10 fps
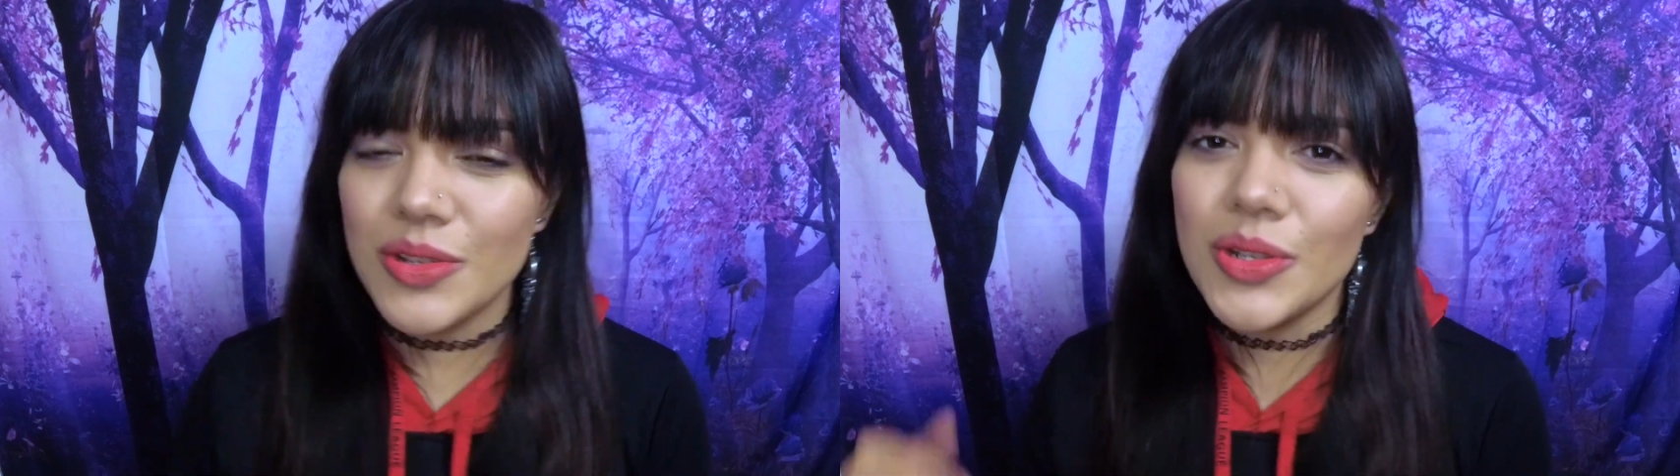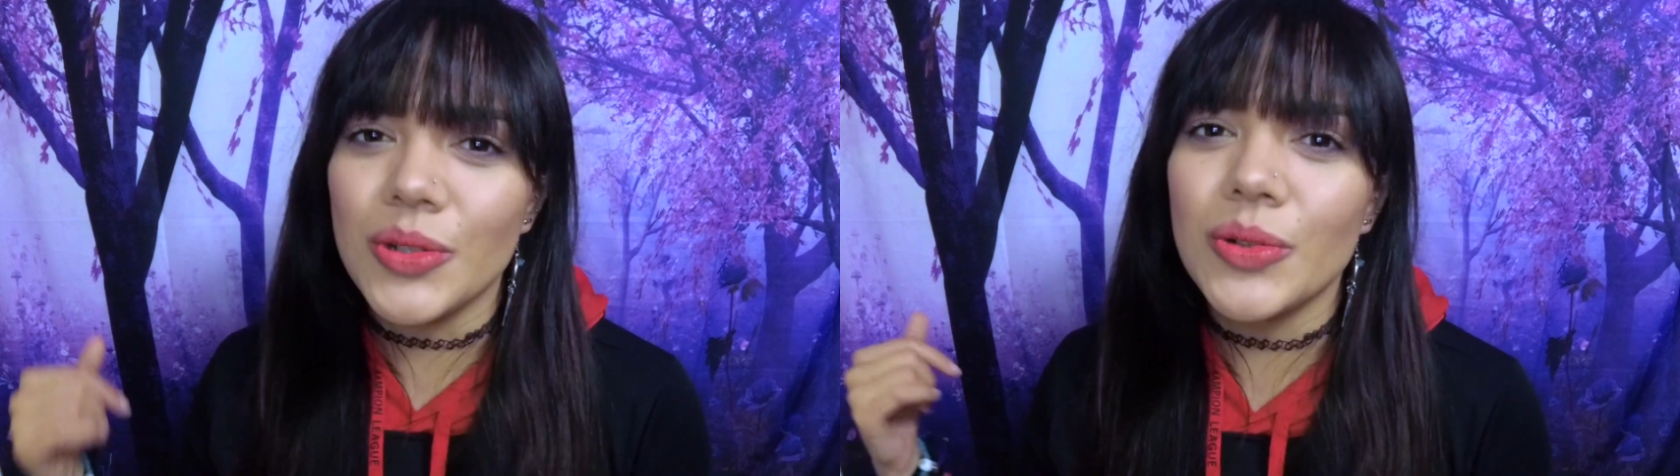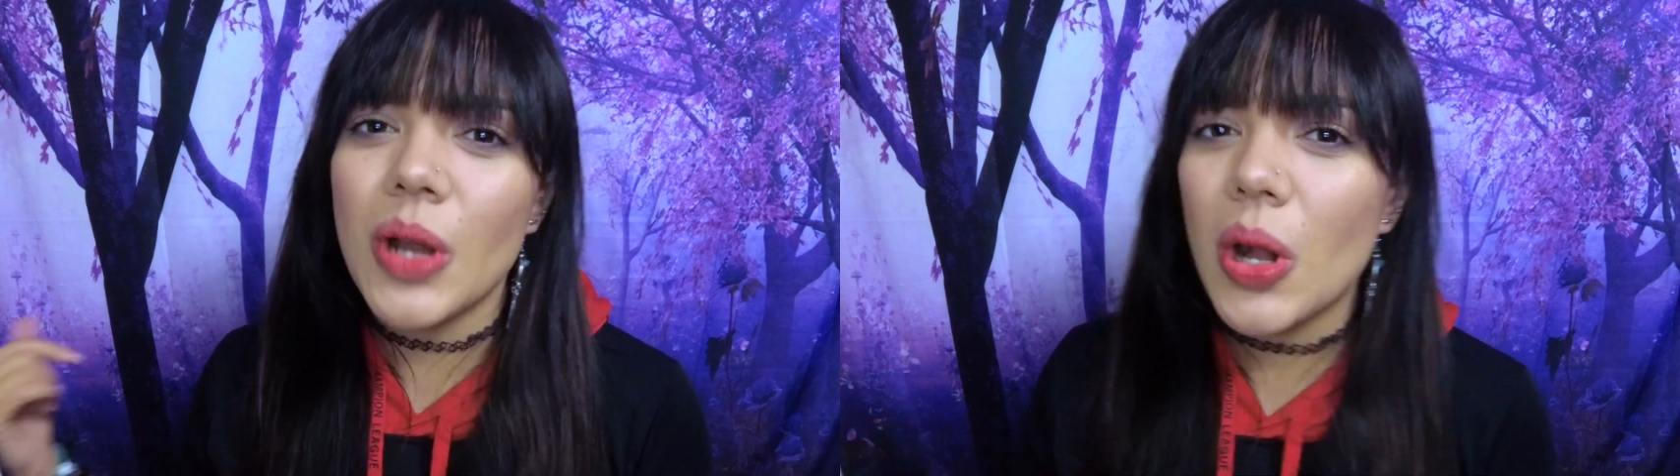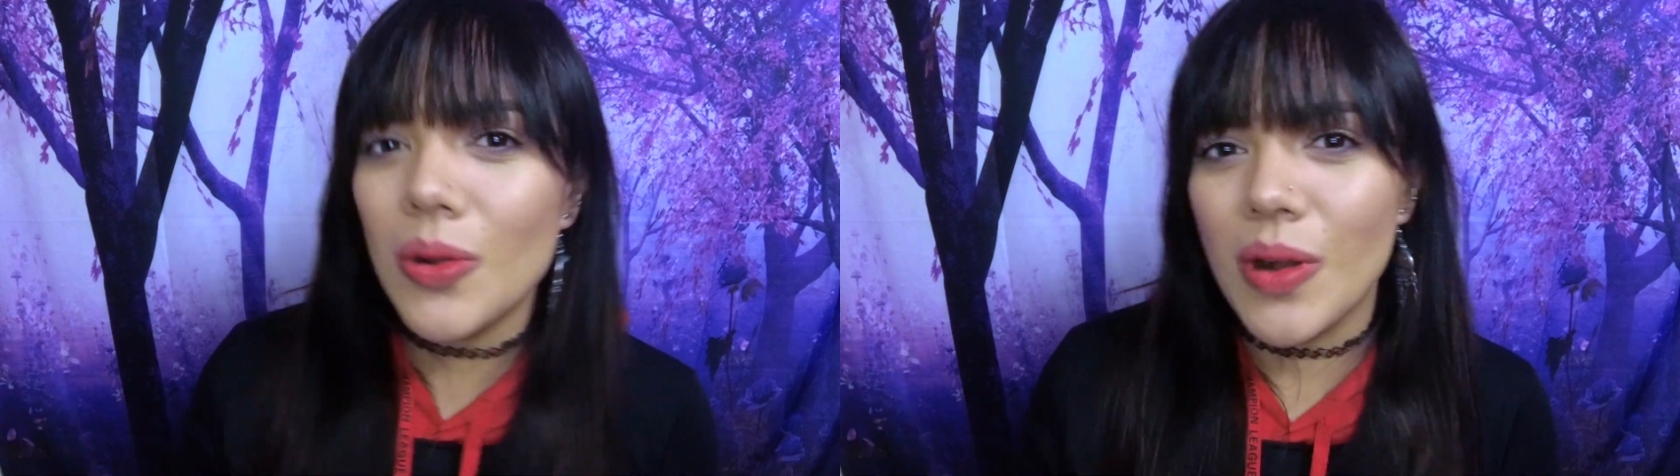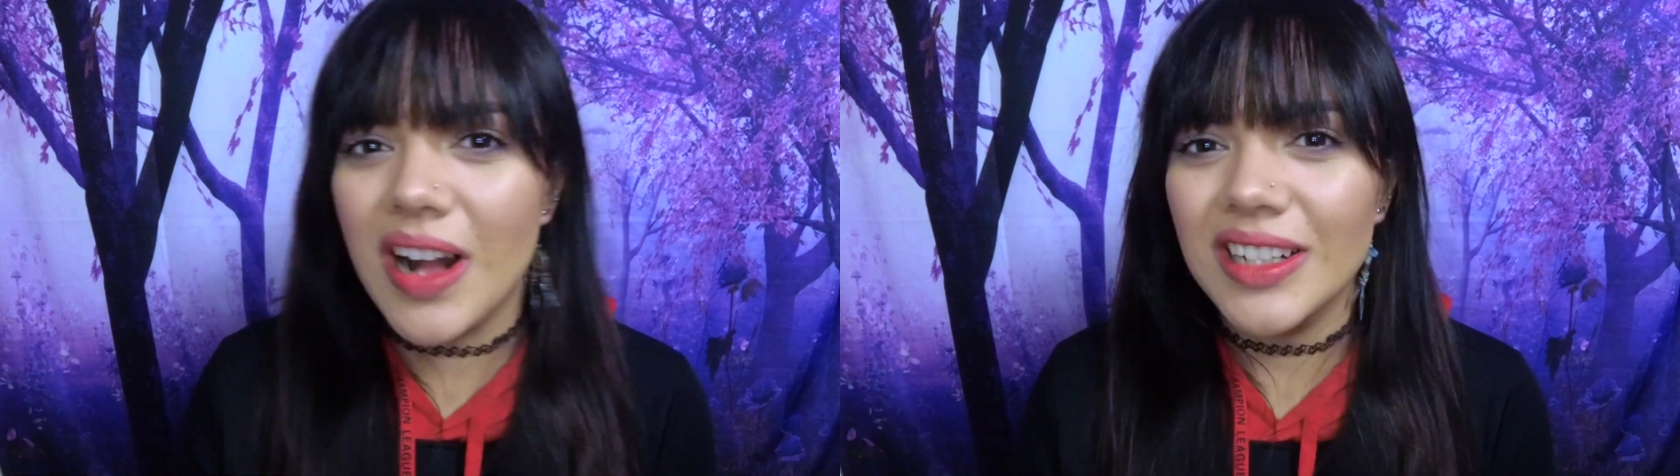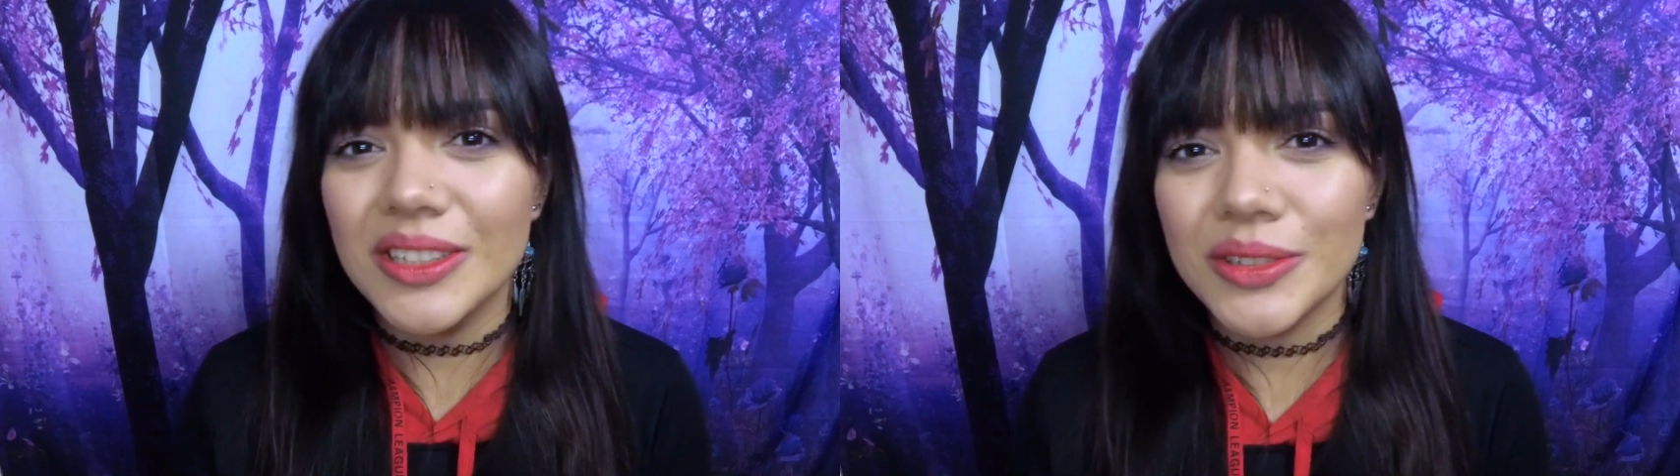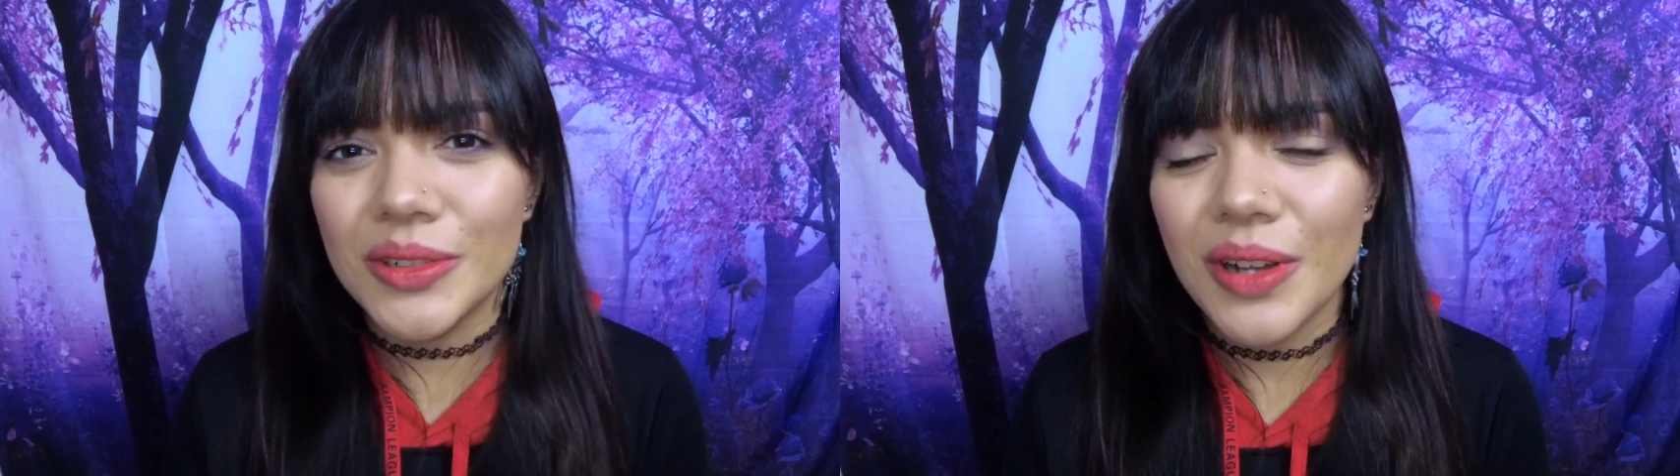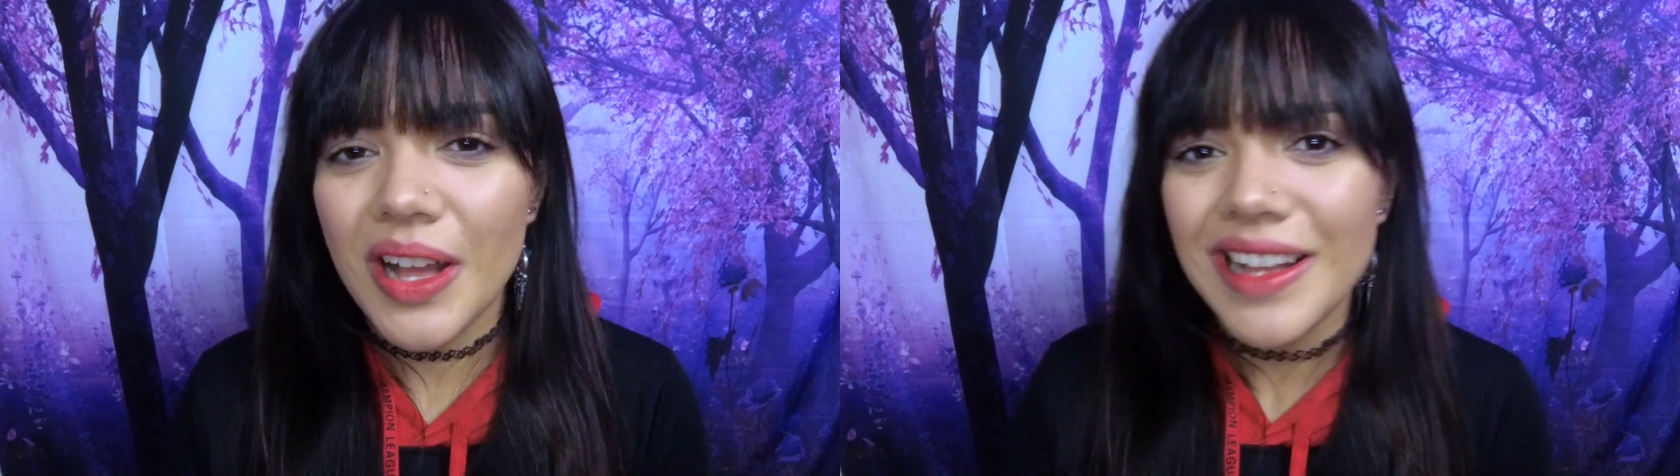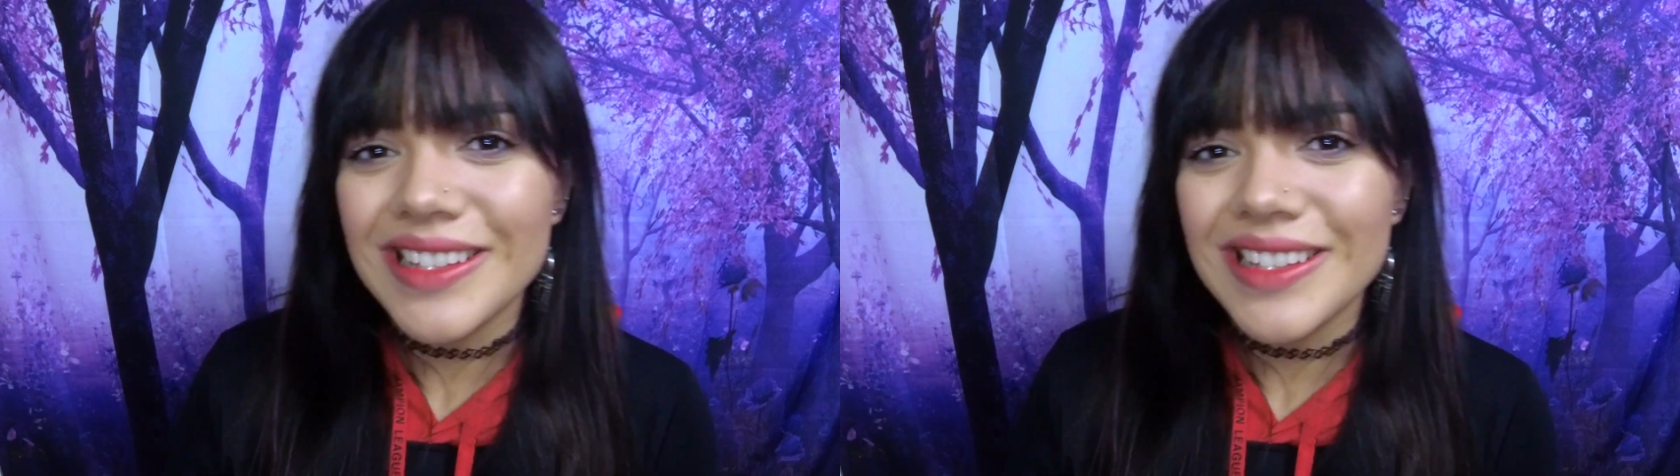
to Oahu.